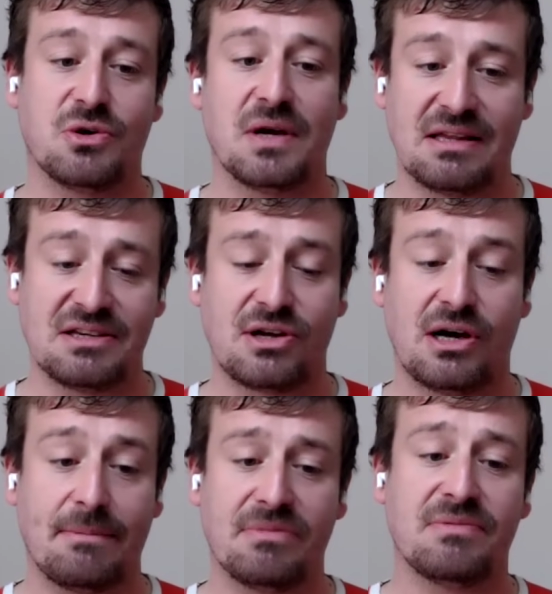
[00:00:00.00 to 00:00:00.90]
during this
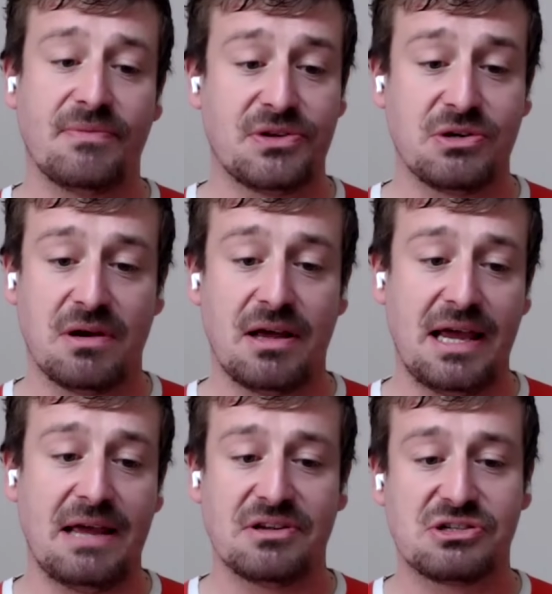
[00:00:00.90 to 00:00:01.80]
time,
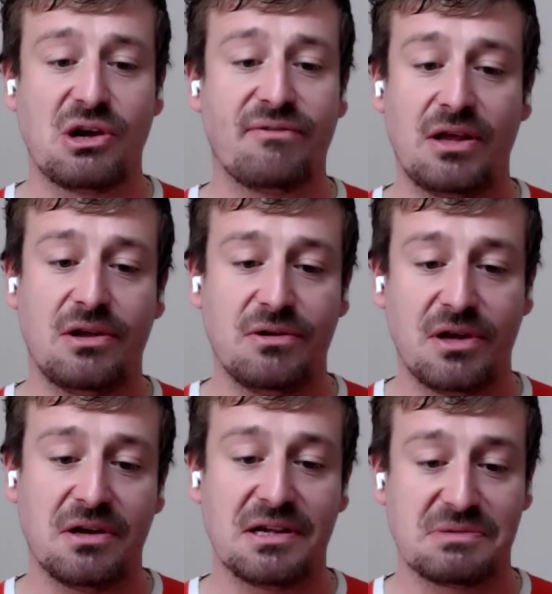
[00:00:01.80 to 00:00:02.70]
the Soviet
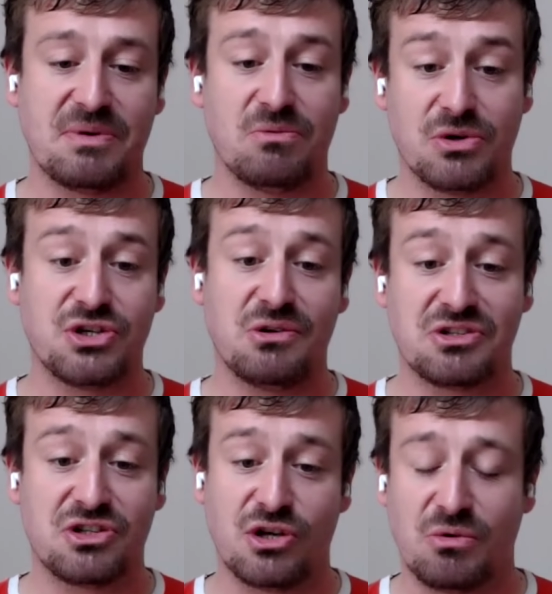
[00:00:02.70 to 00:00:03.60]
Union has been
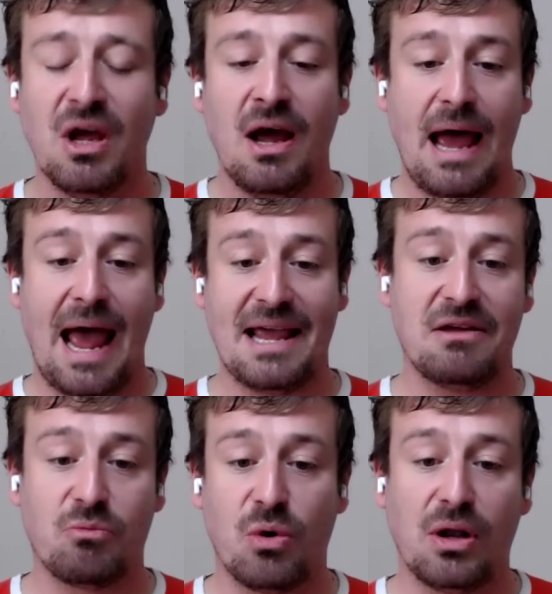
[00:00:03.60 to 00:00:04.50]
reduced to
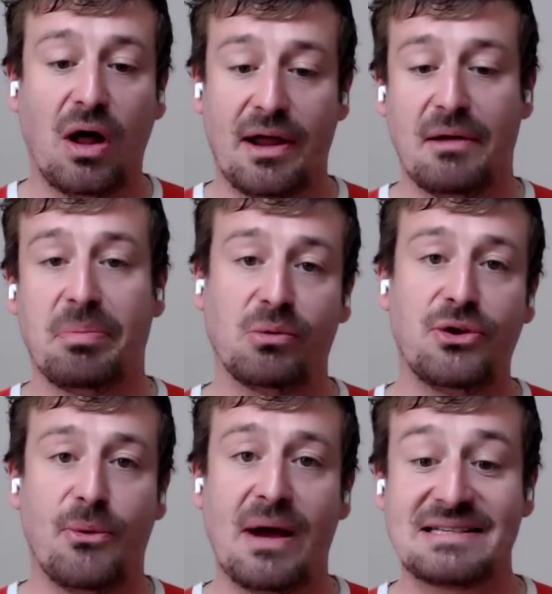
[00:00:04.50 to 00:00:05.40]
a
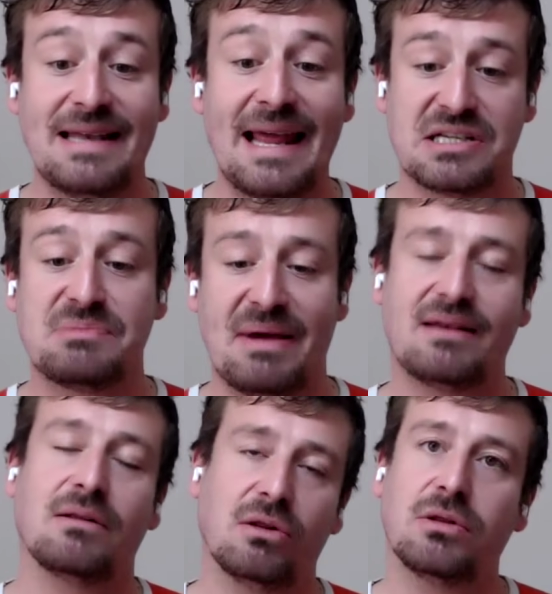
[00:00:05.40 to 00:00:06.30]
reliable US
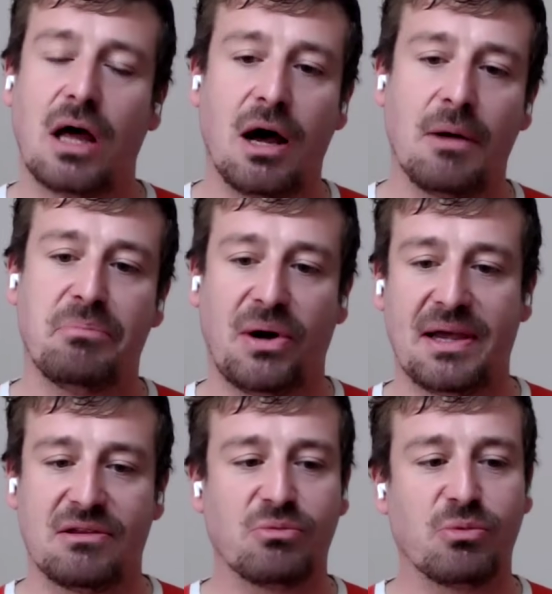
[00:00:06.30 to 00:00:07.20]
lickspittle
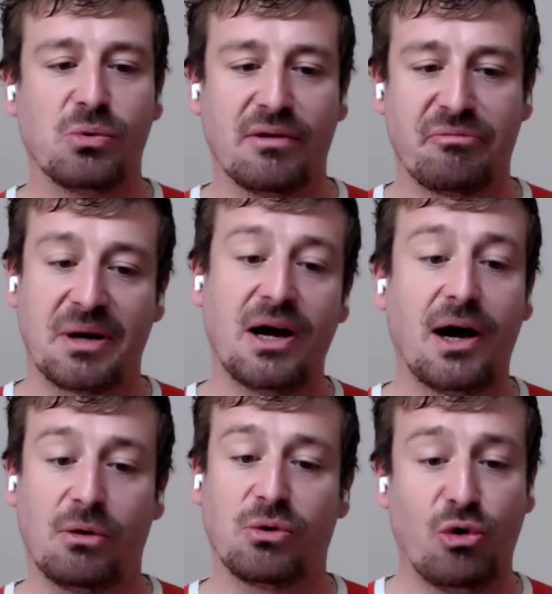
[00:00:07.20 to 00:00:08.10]
by the rule of
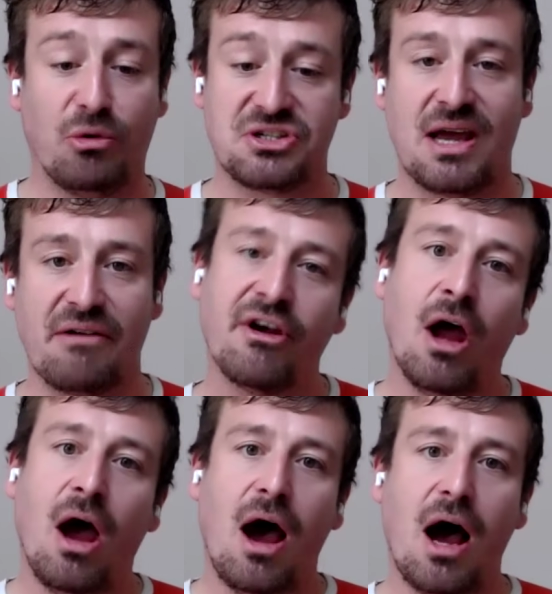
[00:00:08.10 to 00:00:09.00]
Mikhail Gorbachev.